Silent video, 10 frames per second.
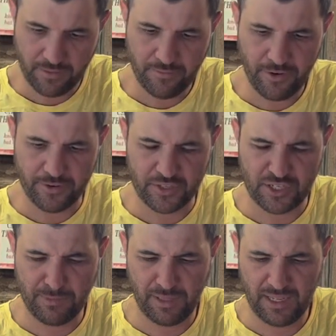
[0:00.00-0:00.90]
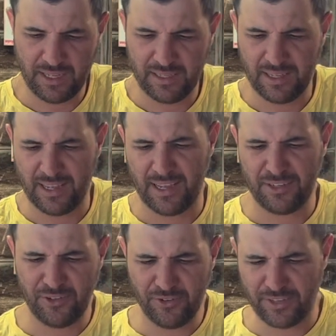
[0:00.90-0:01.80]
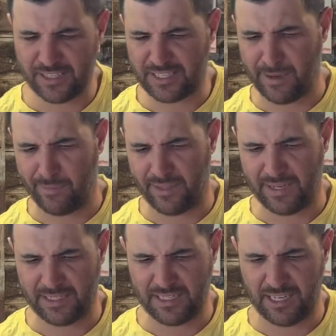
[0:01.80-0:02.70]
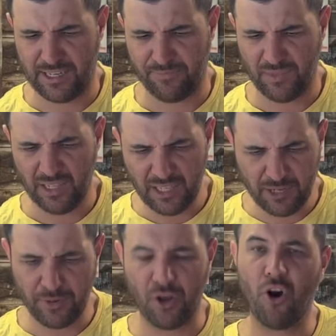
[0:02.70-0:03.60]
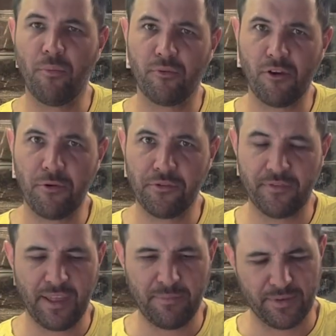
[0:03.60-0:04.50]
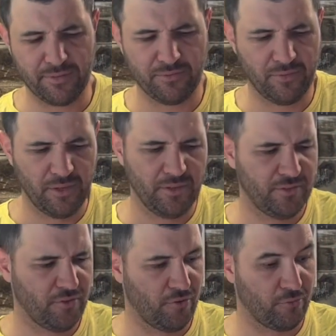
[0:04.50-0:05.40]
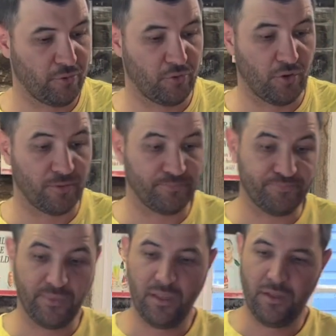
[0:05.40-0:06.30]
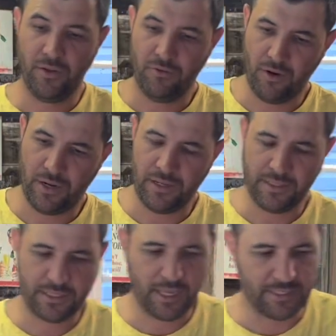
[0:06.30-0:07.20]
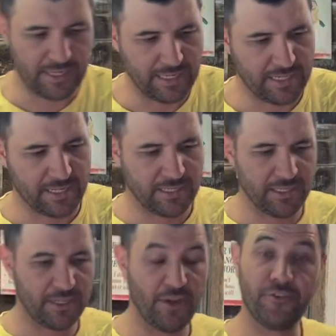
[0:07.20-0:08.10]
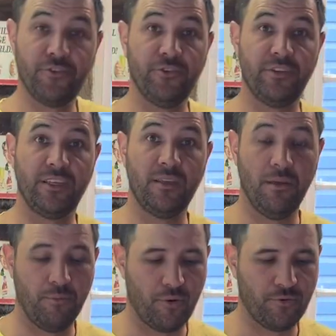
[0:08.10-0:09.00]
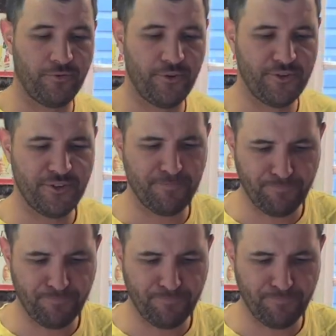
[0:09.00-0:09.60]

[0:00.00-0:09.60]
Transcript: Very similar. You do get some of that, little bit of hop aroma with that, but it's not a real lot. Righto, let's go to taste test. Let's go to the bottle version.